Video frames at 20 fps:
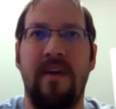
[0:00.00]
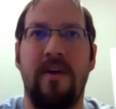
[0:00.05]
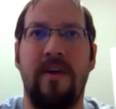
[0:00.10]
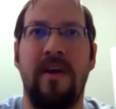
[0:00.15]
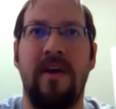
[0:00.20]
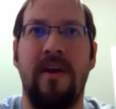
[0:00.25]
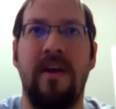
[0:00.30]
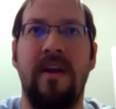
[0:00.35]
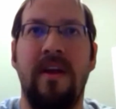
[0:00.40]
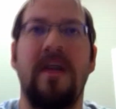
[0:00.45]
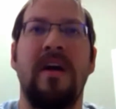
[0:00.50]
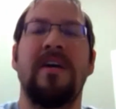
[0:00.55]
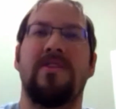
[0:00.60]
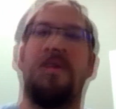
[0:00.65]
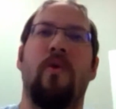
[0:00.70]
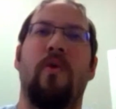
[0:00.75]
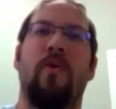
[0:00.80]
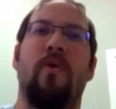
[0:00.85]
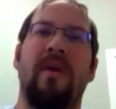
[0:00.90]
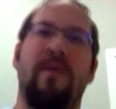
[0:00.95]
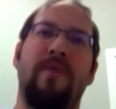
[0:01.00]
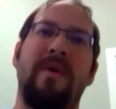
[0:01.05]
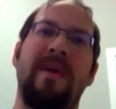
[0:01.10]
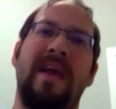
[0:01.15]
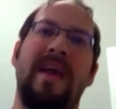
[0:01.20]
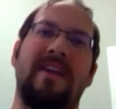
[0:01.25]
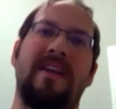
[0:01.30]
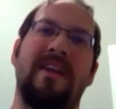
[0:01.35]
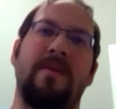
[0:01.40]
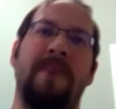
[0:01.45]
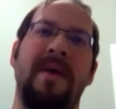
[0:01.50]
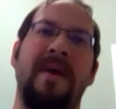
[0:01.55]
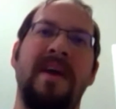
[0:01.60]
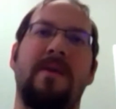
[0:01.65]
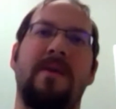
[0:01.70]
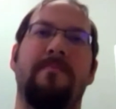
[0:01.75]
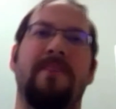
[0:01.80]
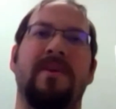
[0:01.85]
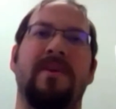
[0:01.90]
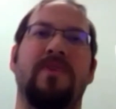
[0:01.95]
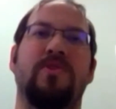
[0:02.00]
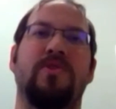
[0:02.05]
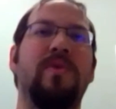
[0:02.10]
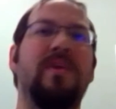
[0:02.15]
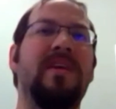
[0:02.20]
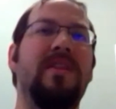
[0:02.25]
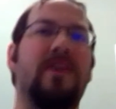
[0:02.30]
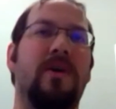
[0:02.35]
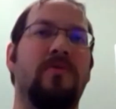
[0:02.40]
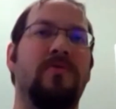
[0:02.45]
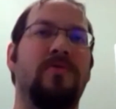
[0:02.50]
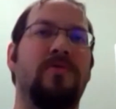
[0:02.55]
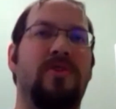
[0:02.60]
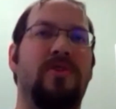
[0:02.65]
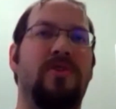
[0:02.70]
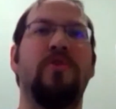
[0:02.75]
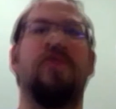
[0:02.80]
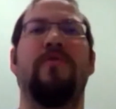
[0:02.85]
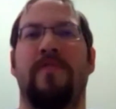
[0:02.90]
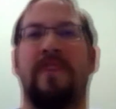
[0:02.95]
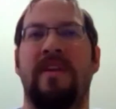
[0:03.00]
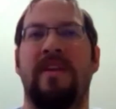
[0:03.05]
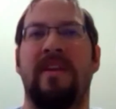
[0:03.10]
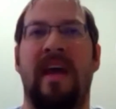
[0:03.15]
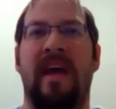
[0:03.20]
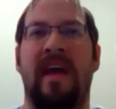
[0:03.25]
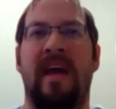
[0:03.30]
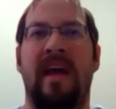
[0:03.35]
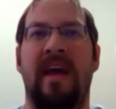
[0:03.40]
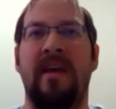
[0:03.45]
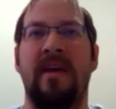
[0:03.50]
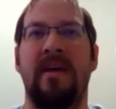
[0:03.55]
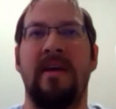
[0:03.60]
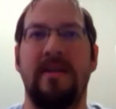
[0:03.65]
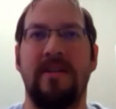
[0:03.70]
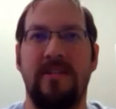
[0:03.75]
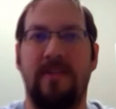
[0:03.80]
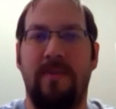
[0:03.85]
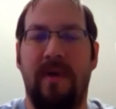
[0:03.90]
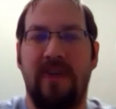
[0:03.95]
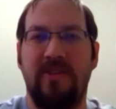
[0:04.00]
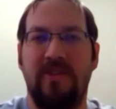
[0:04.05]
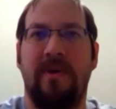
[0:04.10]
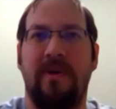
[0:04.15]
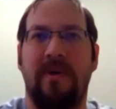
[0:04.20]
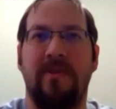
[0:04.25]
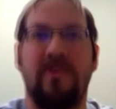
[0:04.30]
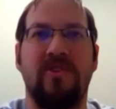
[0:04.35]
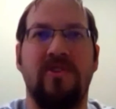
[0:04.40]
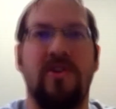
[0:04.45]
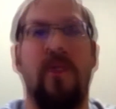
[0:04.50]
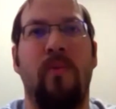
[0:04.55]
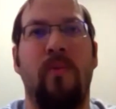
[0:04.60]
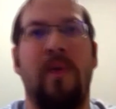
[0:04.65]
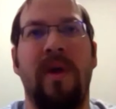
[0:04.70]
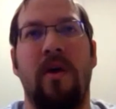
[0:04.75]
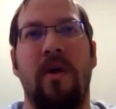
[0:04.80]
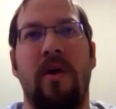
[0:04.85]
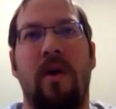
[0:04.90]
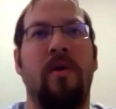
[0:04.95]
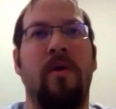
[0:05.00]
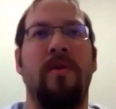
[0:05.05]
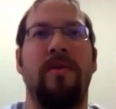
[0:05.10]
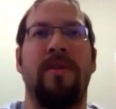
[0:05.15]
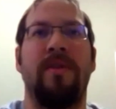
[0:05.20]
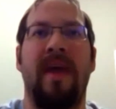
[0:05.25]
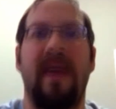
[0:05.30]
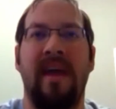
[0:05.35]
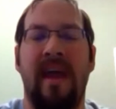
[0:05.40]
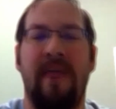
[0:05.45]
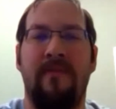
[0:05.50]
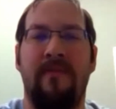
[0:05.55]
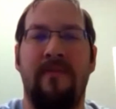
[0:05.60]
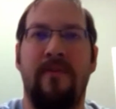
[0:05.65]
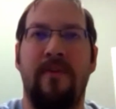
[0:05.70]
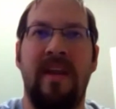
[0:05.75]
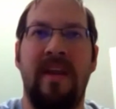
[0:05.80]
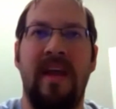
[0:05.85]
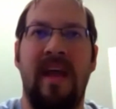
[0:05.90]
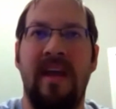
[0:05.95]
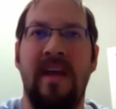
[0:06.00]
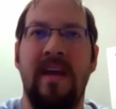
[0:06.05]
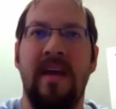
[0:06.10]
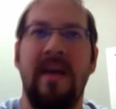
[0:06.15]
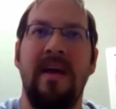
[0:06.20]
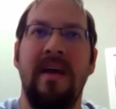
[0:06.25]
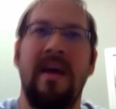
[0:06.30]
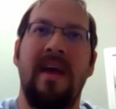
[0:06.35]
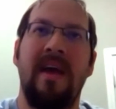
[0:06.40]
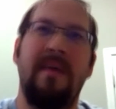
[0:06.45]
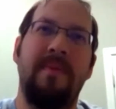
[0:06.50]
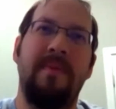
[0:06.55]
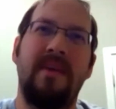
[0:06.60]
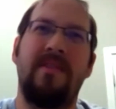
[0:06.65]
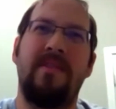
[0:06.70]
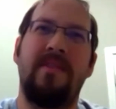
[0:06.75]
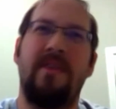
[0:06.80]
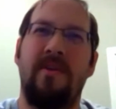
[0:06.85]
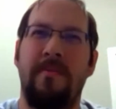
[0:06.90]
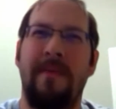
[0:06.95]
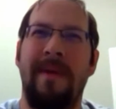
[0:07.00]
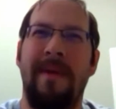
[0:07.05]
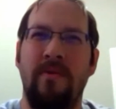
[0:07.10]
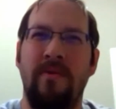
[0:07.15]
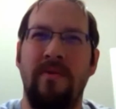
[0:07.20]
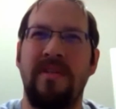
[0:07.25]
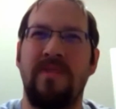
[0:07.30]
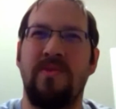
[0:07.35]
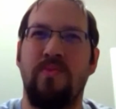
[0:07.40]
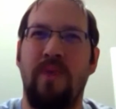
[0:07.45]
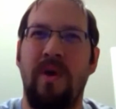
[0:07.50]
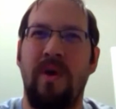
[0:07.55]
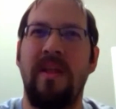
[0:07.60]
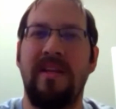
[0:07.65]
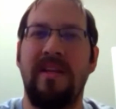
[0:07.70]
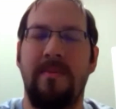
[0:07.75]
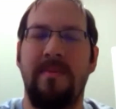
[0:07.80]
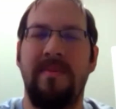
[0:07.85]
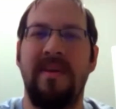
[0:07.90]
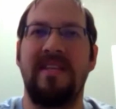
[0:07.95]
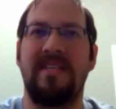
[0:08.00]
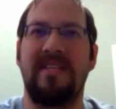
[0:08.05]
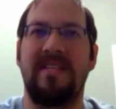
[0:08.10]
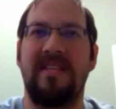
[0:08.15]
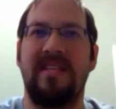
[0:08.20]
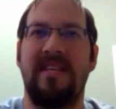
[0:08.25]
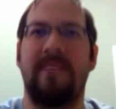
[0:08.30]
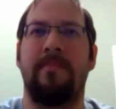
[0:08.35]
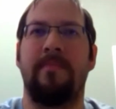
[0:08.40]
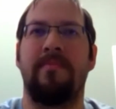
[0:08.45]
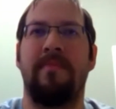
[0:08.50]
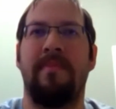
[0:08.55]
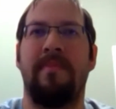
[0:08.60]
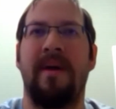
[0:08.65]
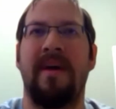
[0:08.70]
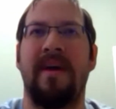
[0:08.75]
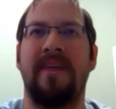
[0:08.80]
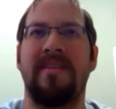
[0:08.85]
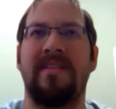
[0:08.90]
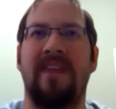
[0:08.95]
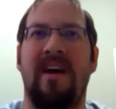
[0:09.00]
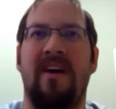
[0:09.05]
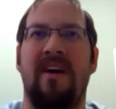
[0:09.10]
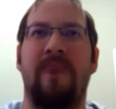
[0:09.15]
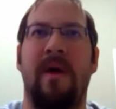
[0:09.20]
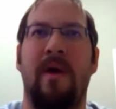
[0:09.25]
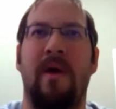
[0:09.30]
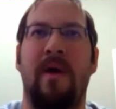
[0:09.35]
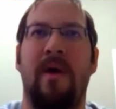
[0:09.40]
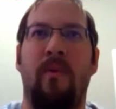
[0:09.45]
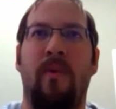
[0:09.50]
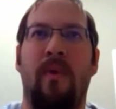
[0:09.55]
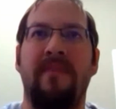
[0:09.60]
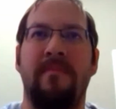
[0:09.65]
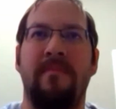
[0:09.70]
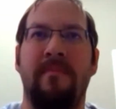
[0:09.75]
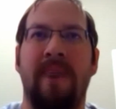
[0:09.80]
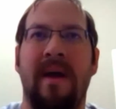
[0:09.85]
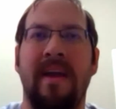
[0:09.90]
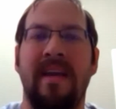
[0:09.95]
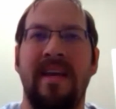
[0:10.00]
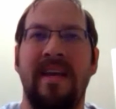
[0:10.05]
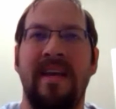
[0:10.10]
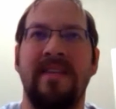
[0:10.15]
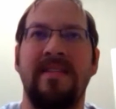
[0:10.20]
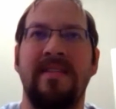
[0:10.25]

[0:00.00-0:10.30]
So if we had to pick between those two for the day, Splash Mountain's going to win all day, every day. And Big Thunder Mountain is willing to be skipped by myself, my wife, and my kids.